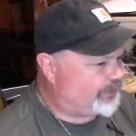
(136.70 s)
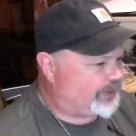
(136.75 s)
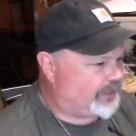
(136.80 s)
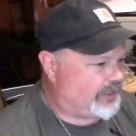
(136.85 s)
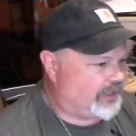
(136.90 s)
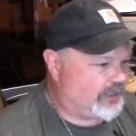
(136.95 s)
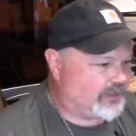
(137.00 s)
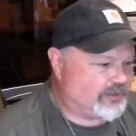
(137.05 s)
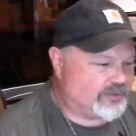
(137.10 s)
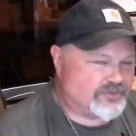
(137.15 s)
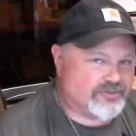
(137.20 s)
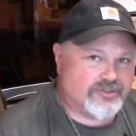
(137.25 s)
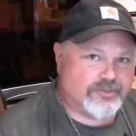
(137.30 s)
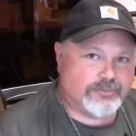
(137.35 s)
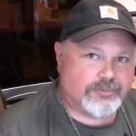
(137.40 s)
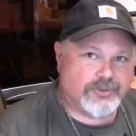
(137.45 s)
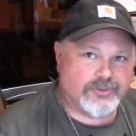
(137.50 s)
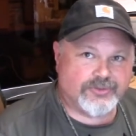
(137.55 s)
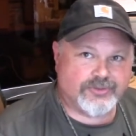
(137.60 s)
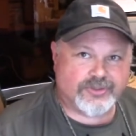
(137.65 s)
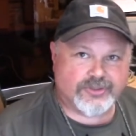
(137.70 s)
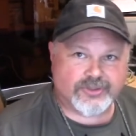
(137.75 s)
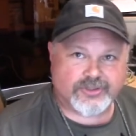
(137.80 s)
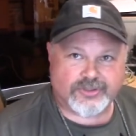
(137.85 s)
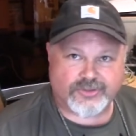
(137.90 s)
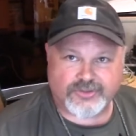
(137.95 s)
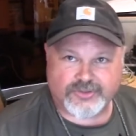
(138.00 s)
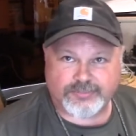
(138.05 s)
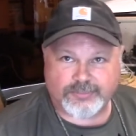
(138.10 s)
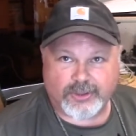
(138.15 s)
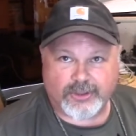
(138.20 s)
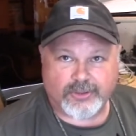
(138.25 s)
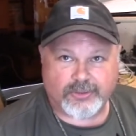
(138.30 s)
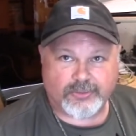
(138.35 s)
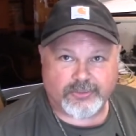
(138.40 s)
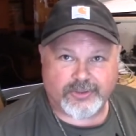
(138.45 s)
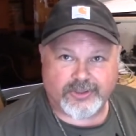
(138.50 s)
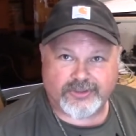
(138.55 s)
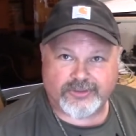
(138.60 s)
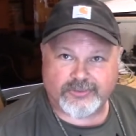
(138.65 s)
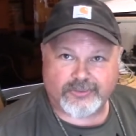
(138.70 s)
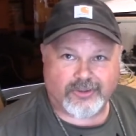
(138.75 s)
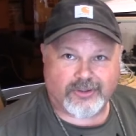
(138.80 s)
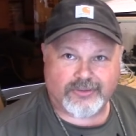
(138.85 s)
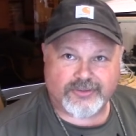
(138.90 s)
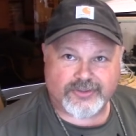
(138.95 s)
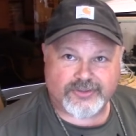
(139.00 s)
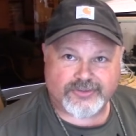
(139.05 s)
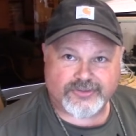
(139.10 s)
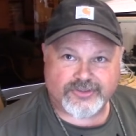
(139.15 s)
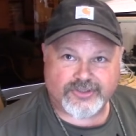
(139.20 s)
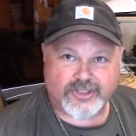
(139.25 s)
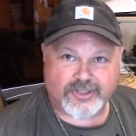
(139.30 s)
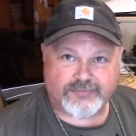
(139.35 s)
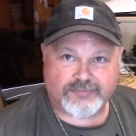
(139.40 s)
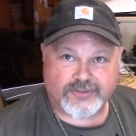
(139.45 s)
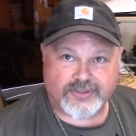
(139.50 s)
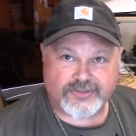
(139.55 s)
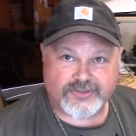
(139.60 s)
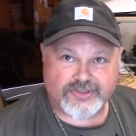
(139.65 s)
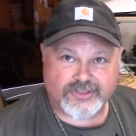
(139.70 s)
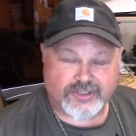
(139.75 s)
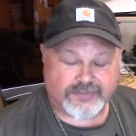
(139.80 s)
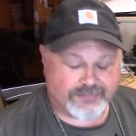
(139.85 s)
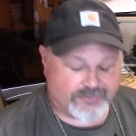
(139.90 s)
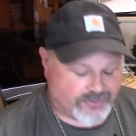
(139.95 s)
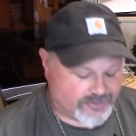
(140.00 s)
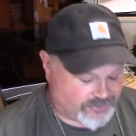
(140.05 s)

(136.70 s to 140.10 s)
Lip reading: and listen to music and smoke and do all this fun stuff at the